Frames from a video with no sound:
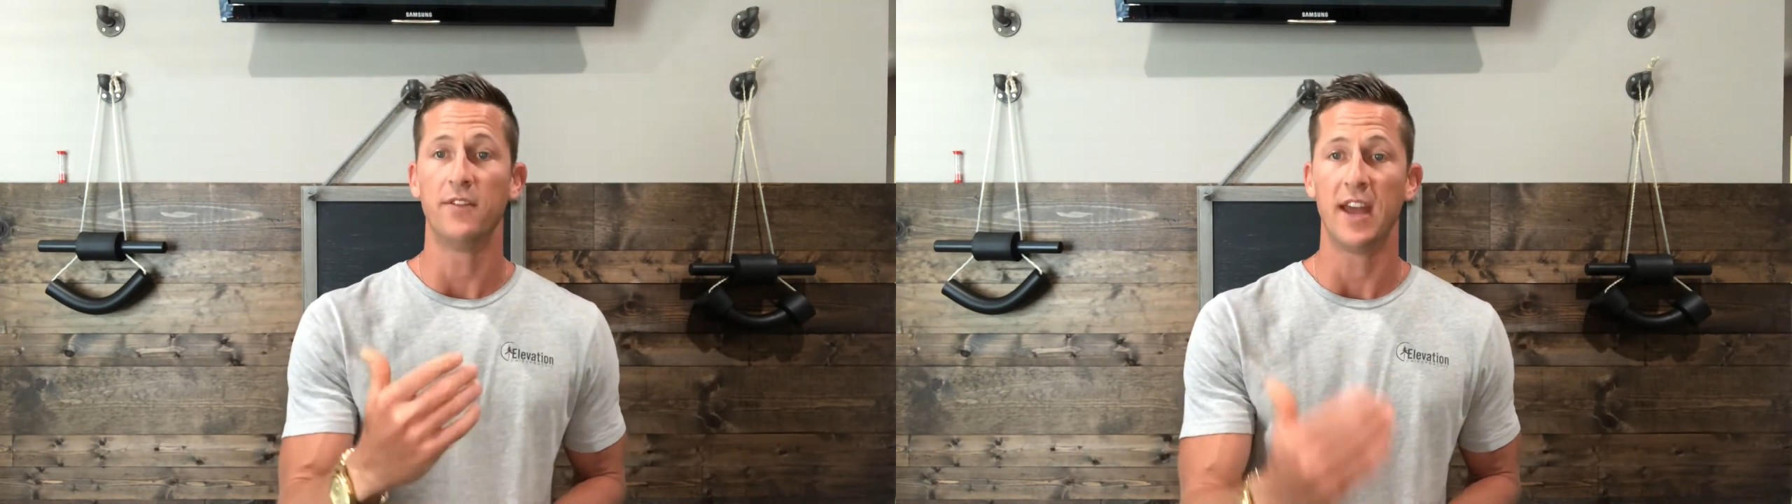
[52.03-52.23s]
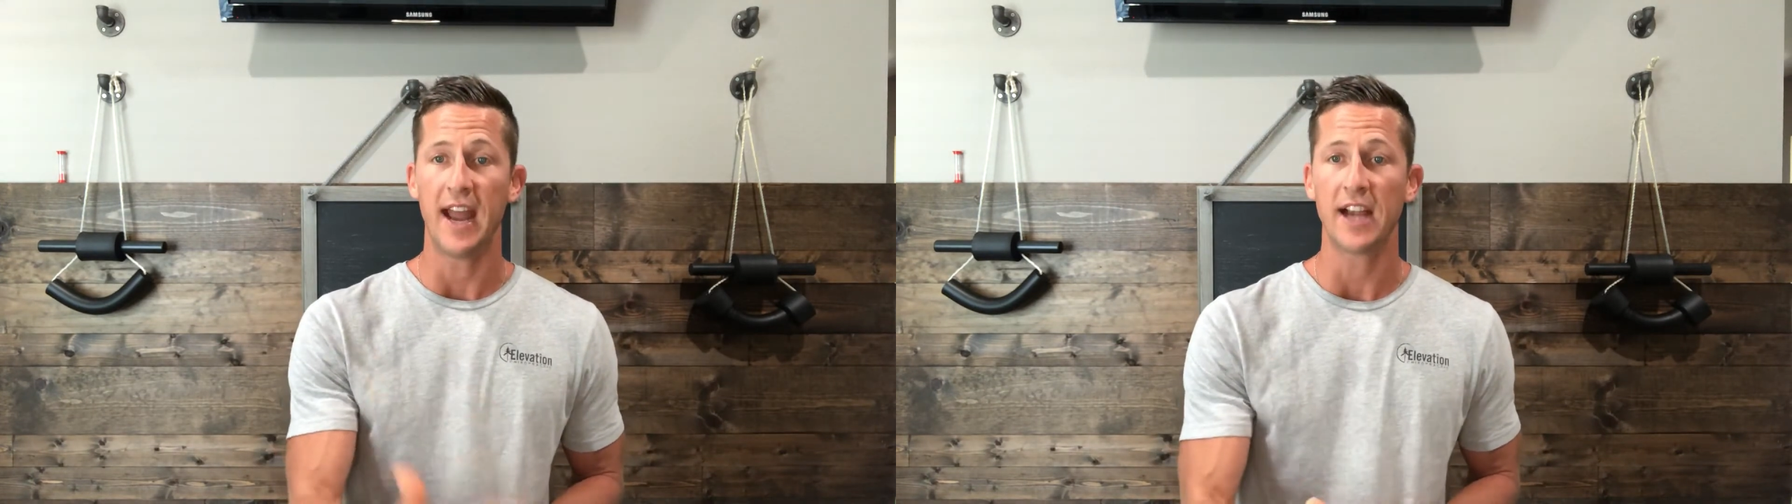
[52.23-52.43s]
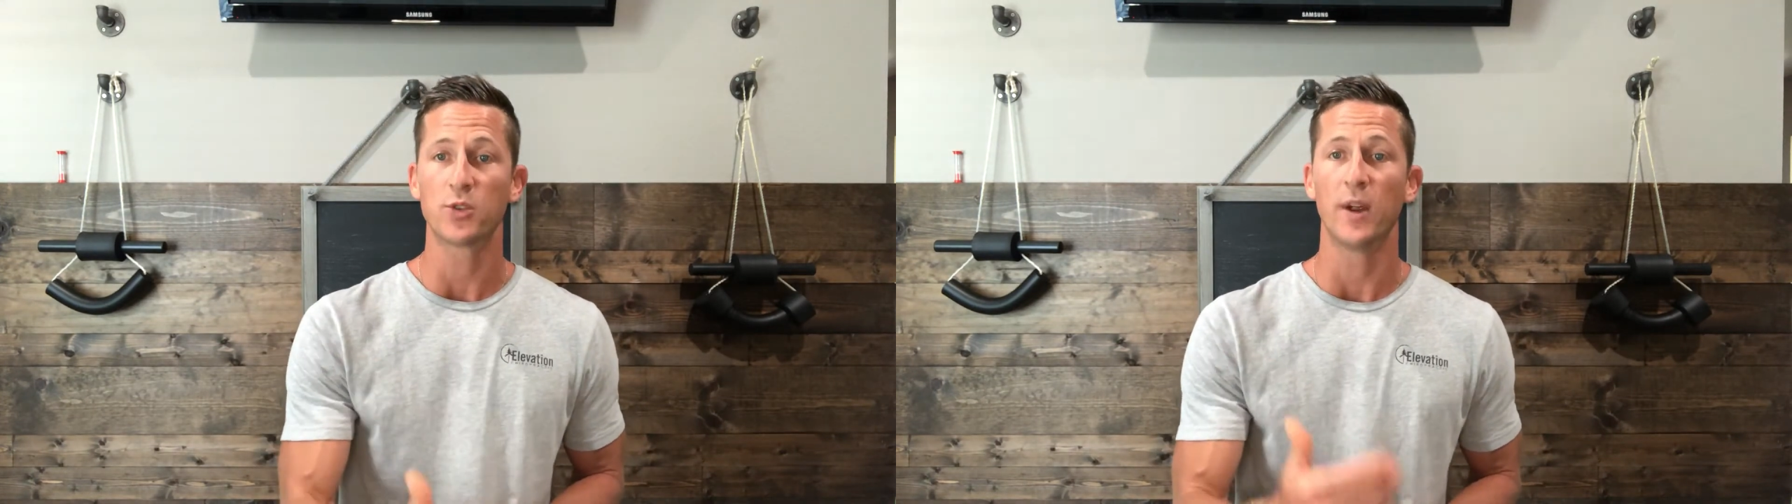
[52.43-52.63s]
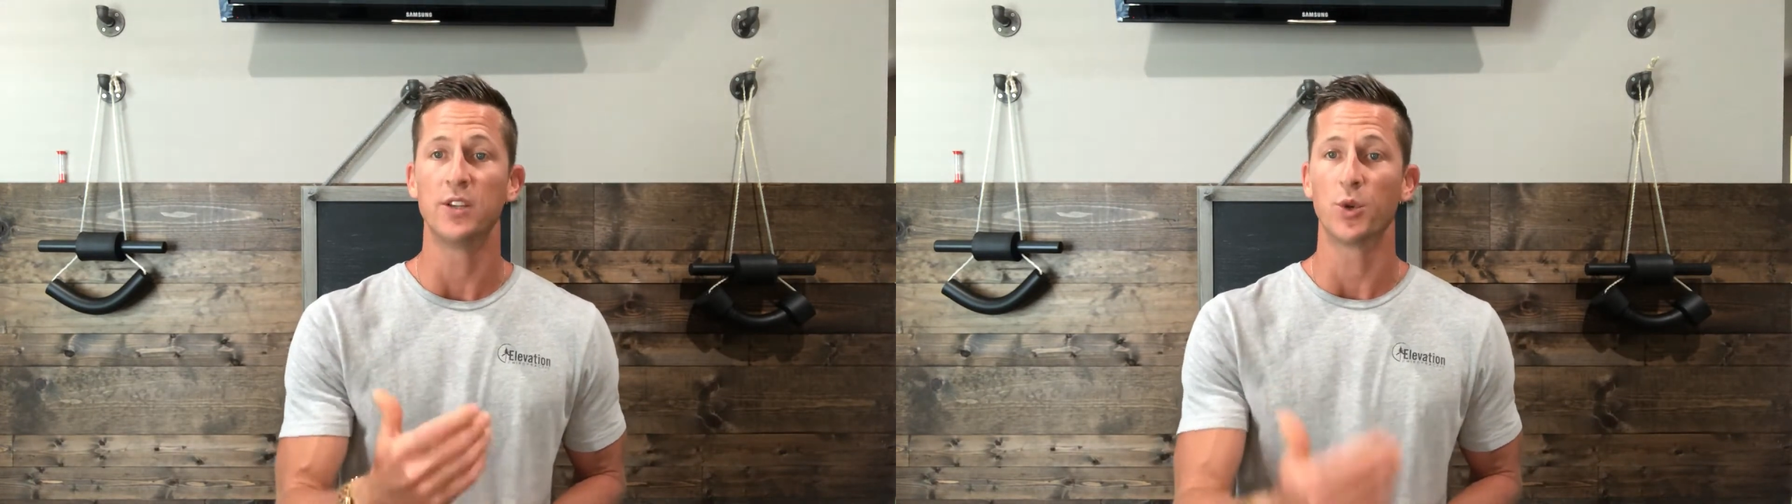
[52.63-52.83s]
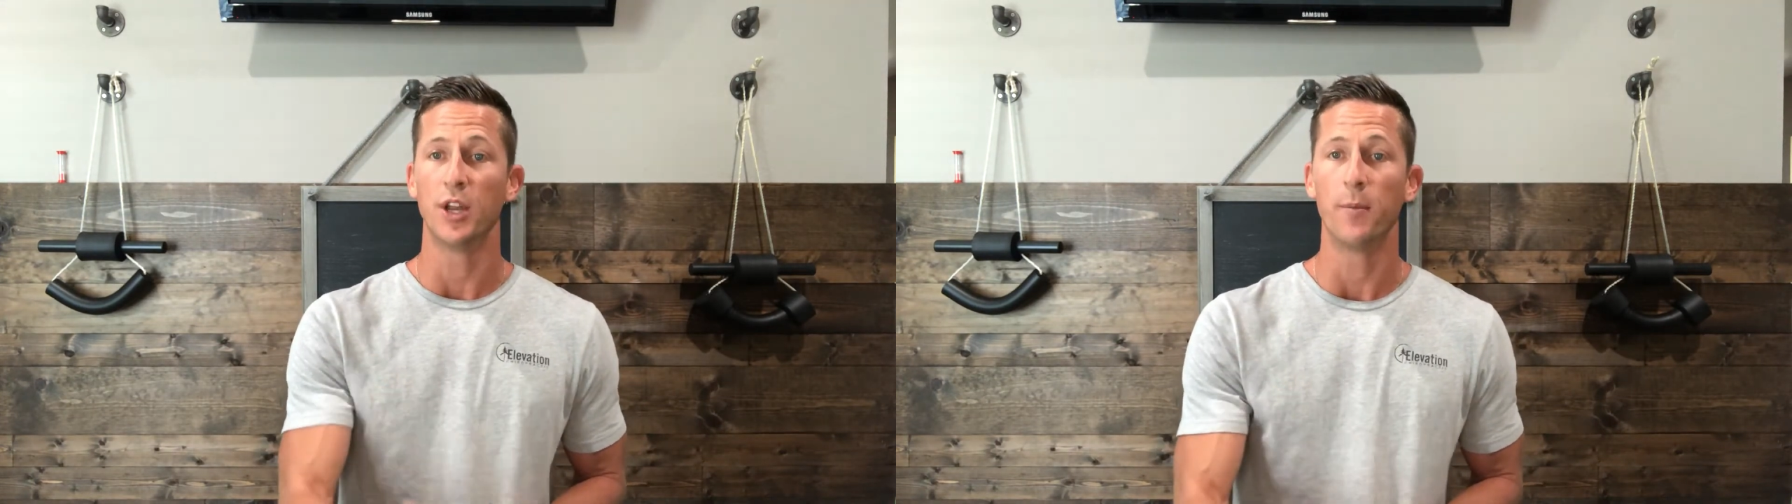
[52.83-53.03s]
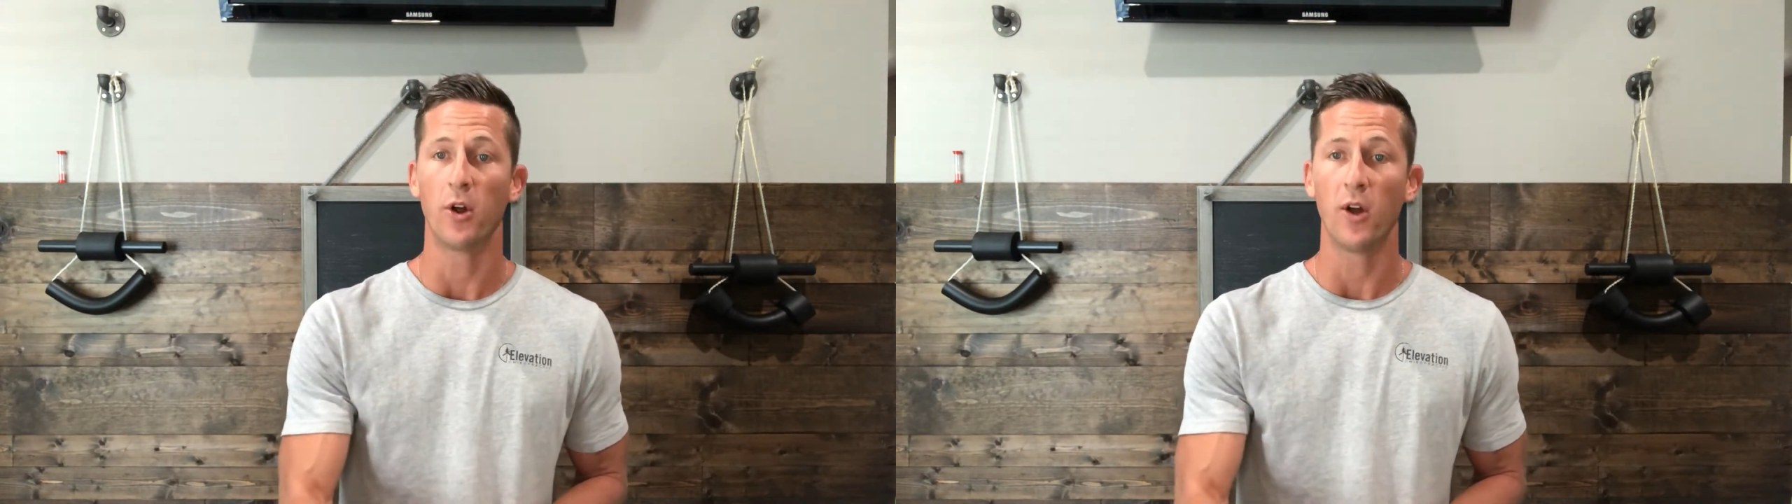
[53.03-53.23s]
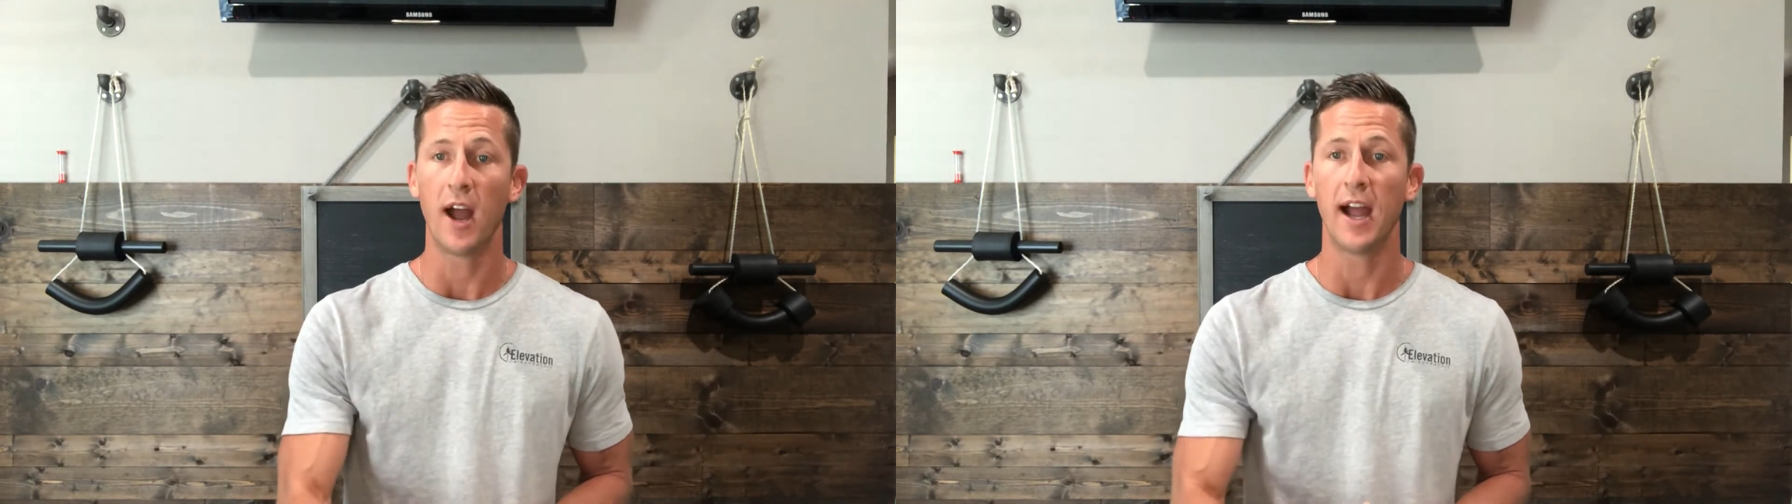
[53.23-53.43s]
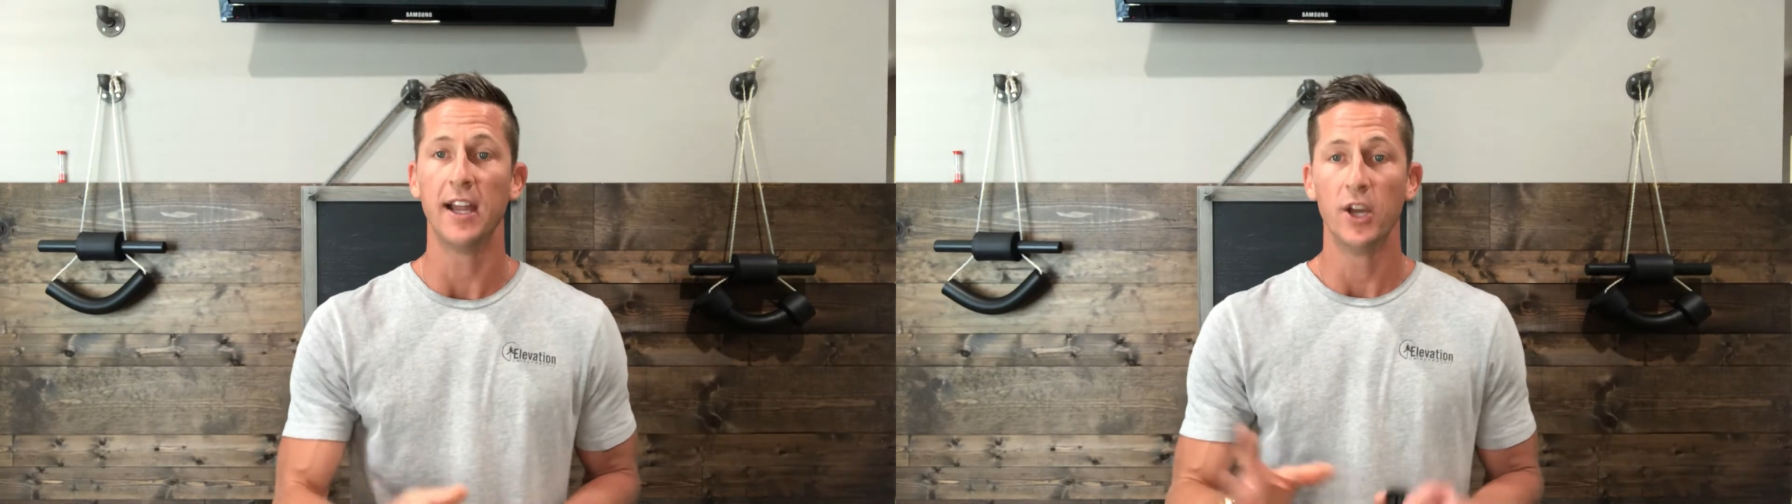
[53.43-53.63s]
if you had x-rays or an
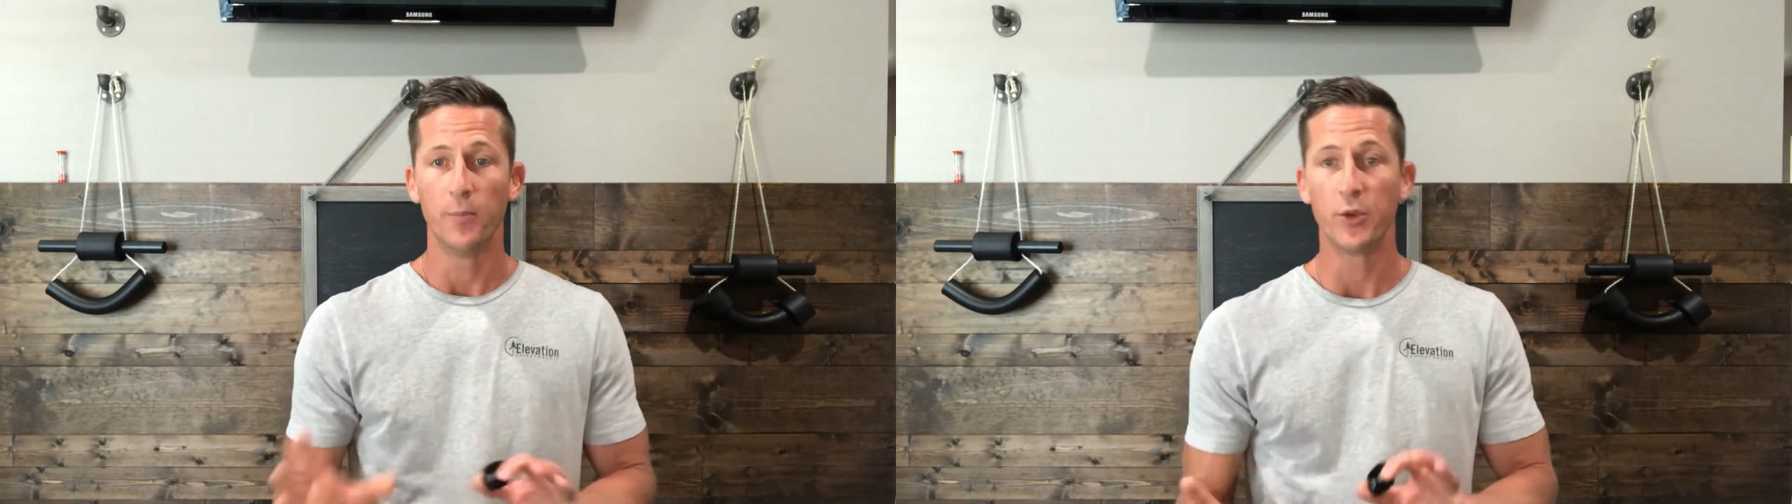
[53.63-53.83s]
MRI,